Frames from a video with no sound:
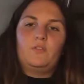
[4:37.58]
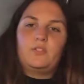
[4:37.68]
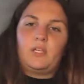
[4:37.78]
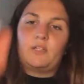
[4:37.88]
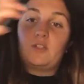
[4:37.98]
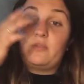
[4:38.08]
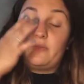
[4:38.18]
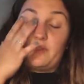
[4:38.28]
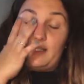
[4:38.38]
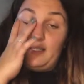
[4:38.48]
It's actually
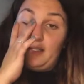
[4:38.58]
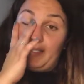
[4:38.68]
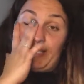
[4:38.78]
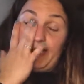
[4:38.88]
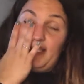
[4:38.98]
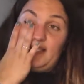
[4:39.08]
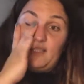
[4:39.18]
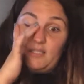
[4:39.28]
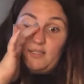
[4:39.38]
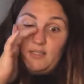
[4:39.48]
really
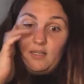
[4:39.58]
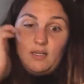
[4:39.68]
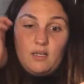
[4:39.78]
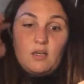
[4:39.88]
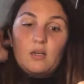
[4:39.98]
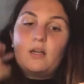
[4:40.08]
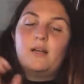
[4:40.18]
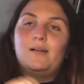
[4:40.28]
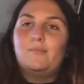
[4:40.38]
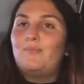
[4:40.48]
nice.
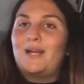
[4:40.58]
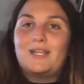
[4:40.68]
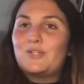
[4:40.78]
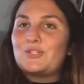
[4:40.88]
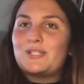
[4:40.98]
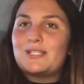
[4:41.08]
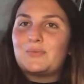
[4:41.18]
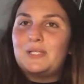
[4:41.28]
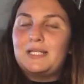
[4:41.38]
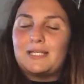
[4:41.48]
Might use it this
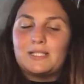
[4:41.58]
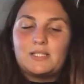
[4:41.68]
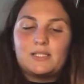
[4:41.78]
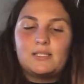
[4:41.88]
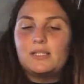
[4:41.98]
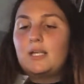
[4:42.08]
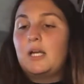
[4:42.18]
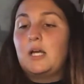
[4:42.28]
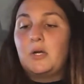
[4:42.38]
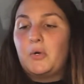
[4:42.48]
weekend.
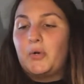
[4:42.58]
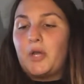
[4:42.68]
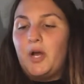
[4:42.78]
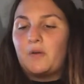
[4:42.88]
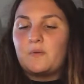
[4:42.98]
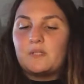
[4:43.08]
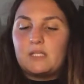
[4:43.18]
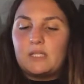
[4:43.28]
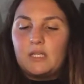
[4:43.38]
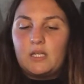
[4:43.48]
Who
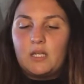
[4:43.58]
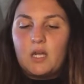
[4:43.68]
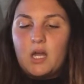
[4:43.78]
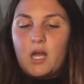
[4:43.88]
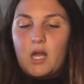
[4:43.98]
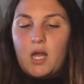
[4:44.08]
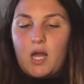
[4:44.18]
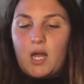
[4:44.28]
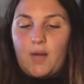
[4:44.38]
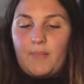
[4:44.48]
knows?
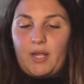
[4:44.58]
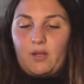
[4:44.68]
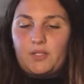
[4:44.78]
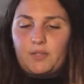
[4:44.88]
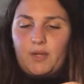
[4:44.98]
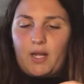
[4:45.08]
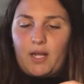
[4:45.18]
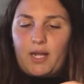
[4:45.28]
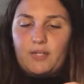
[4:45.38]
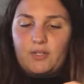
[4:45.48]
Um, I also
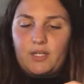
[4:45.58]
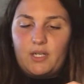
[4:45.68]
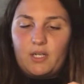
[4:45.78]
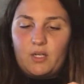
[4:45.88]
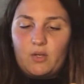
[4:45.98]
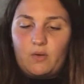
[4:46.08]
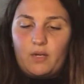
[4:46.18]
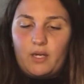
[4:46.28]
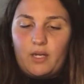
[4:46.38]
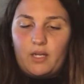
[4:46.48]
got hydrating
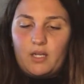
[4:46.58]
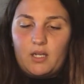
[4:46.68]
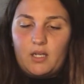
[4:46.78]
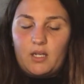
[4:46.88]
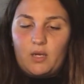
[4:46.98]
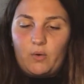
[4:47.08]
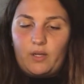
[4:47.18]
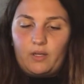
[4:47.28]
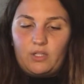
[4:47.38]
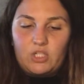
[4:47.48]
coconut
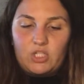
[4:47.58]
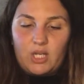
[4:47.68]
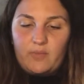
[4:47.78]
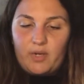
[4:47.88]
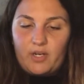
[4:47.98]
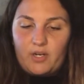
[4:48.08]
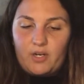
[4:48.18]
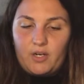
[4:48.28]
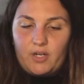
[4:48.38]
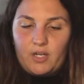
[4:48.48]
oil and shea
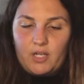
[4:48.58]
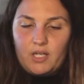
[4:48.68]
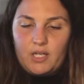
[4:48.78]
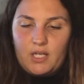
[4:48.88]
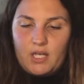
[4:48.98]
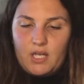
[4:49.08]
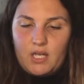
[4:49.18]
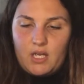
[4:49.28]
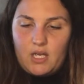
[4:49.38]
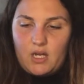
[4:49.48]
butter.
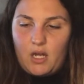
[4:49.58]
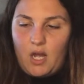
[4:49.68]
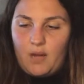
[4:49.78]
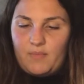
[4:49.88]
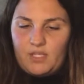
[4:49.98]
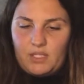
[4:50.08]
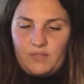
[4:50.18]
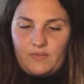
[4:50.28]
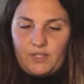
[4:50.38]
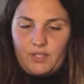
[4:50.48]
Um, this
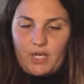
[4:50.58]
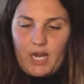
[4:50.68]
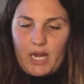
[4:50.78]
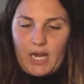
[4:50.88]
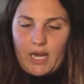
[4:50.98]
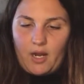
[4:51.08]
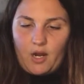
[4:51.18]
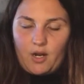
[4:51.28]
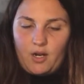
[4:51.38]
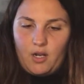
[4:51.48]
is for your
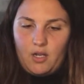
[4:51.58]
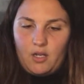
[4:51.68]
hair.